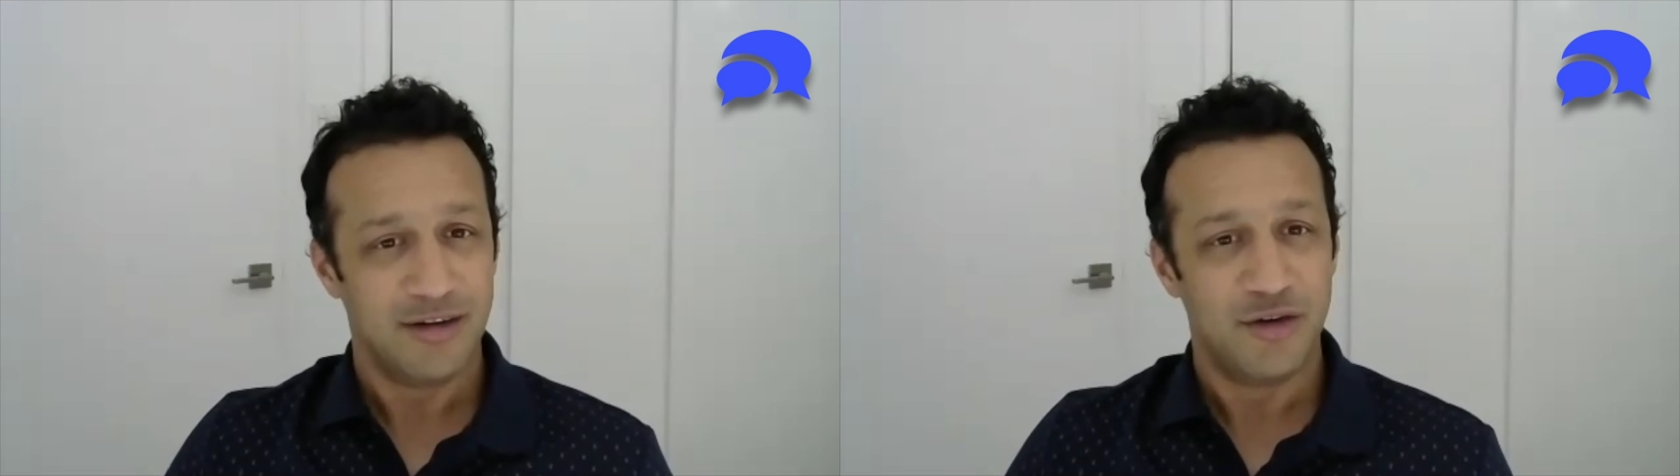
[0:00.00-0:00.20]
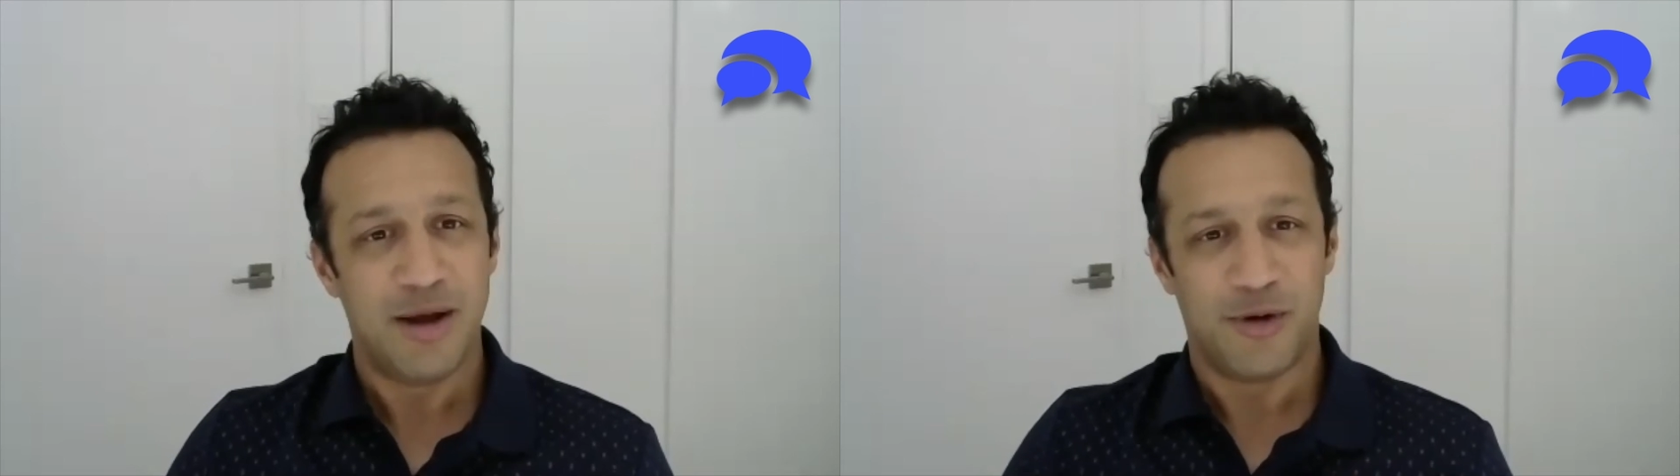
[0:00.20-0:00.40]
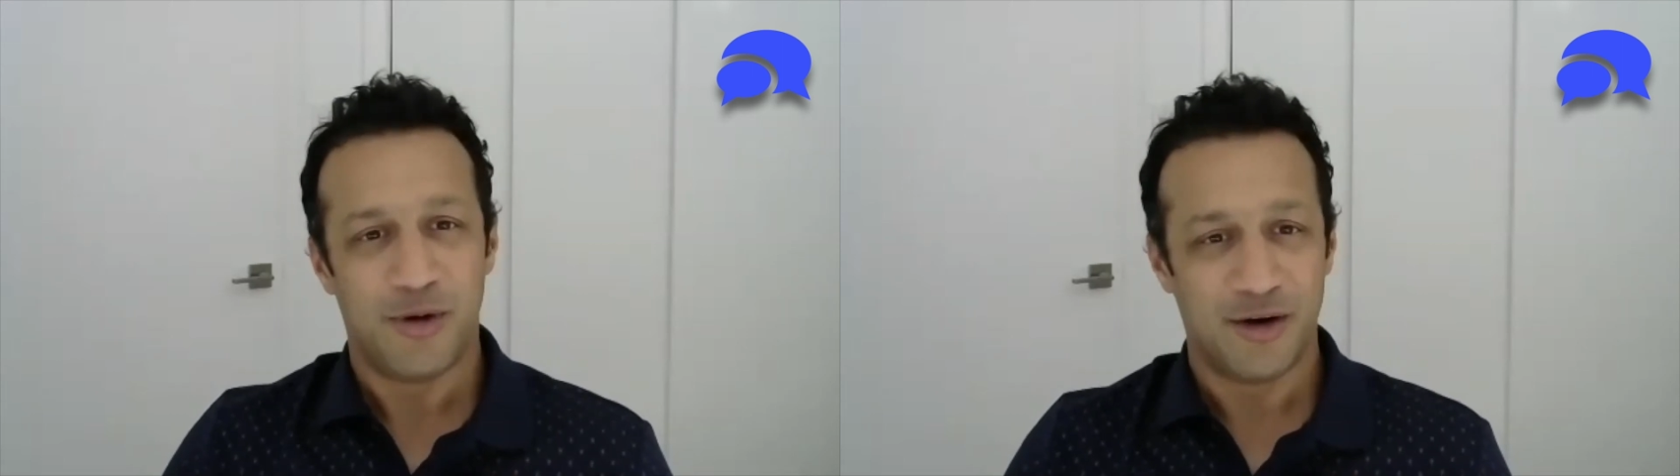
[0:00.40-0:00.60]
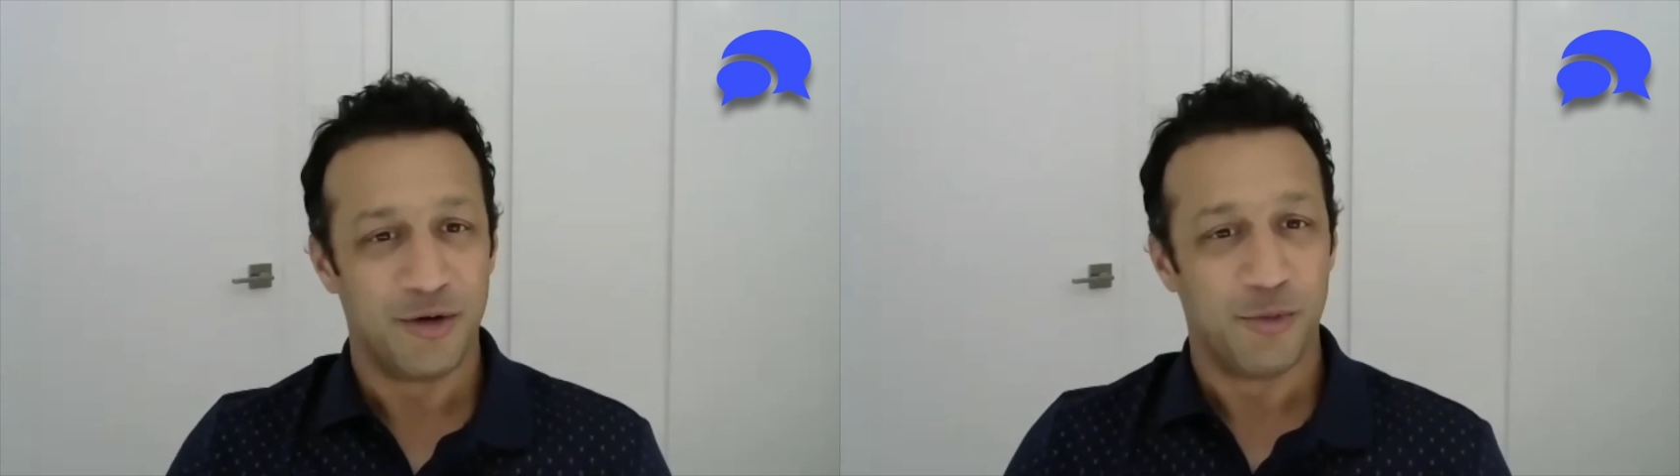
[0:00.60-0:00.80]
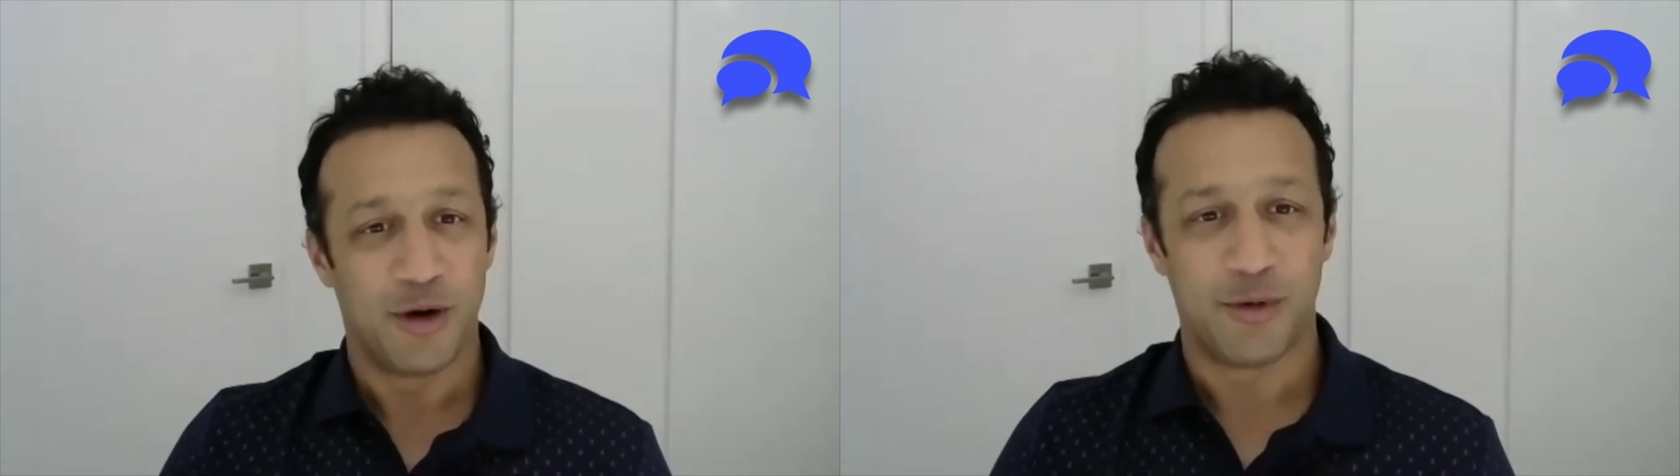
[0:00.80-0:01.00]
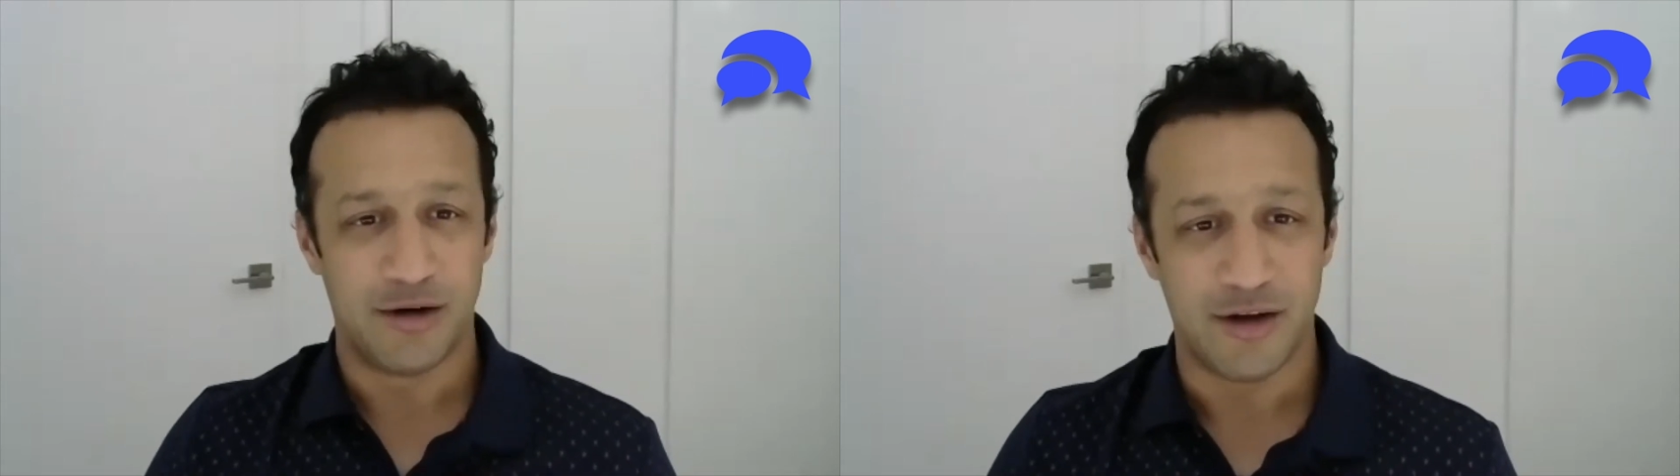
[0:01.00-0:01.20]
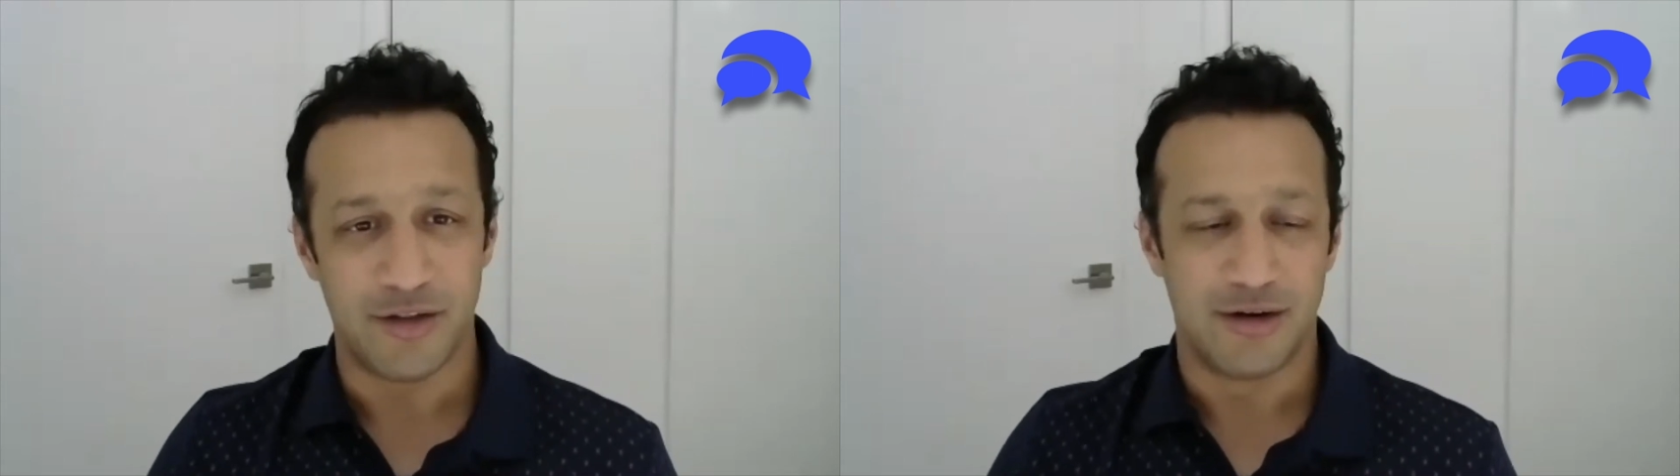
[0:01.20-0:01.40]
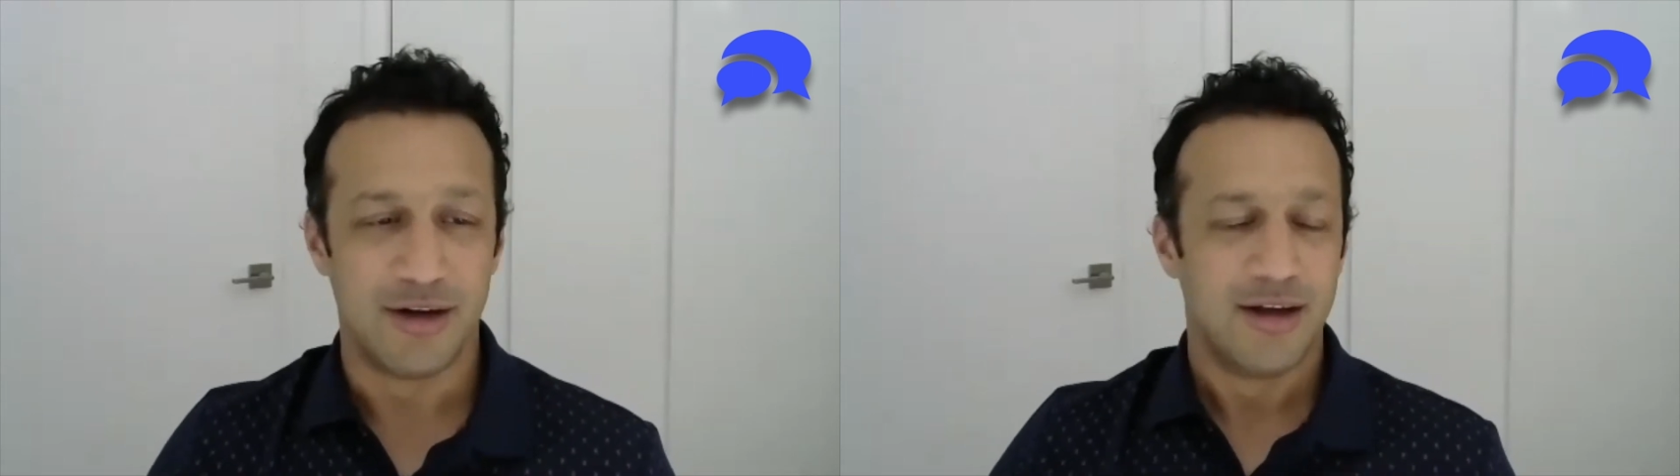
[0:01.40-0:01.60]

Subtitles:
you may want to go one way or another.